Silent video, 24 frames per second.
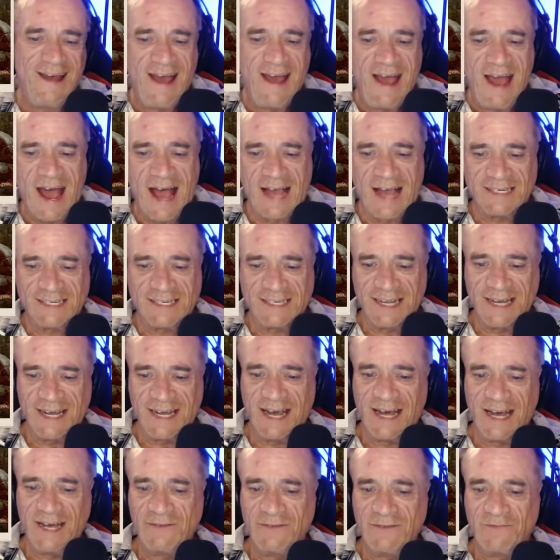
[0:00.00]
As they
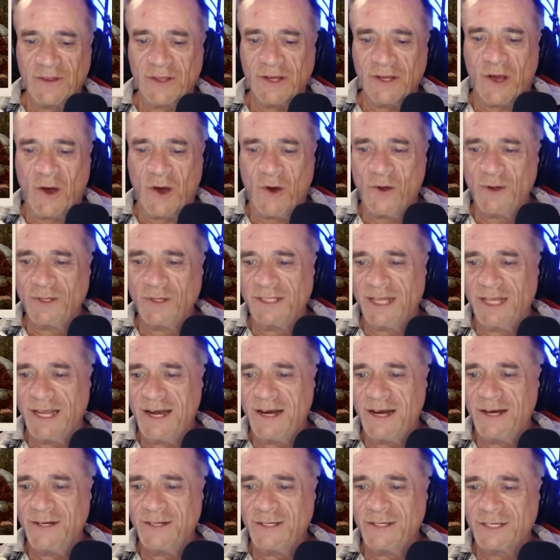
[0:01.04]
head for the cold
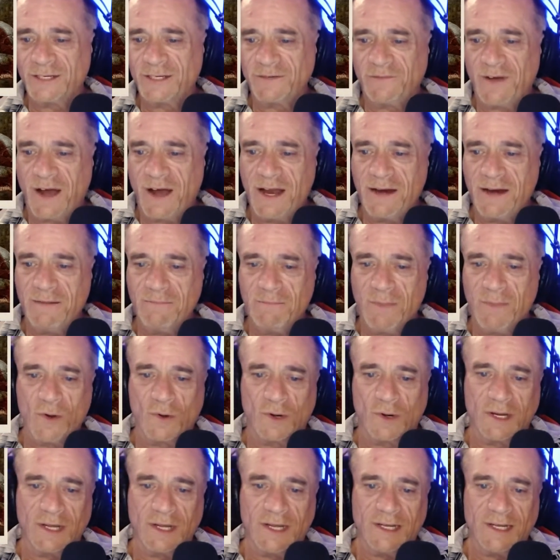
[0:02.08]
lairs to find
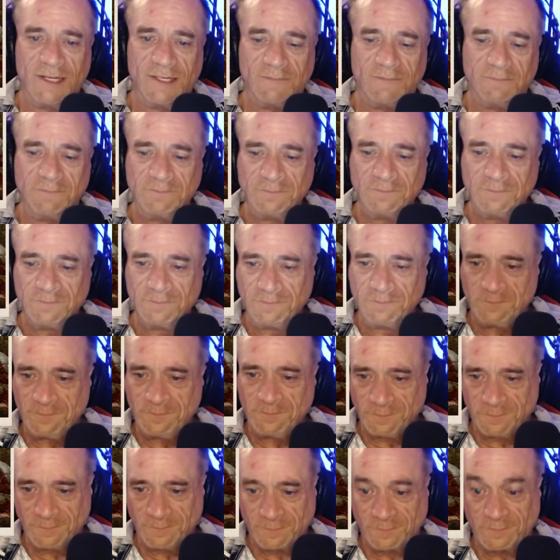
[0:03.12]
Mowgli and
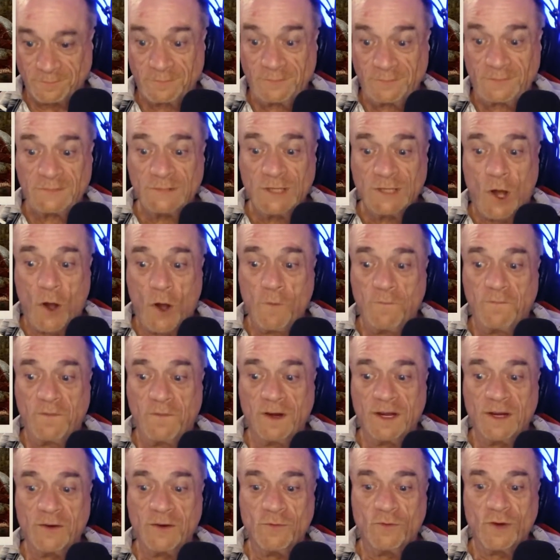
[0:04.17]

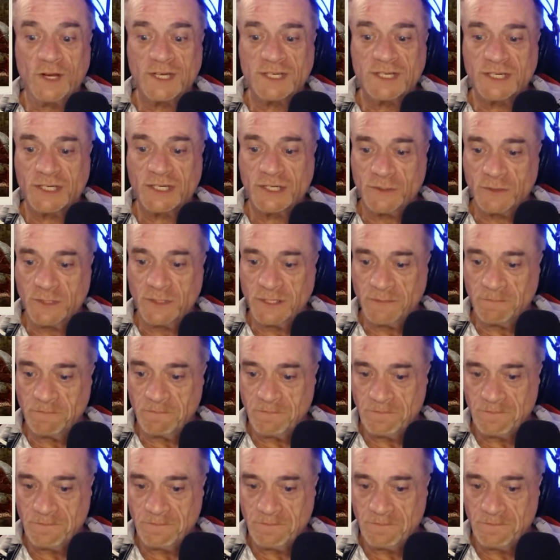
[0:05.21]
hopefully rescue him,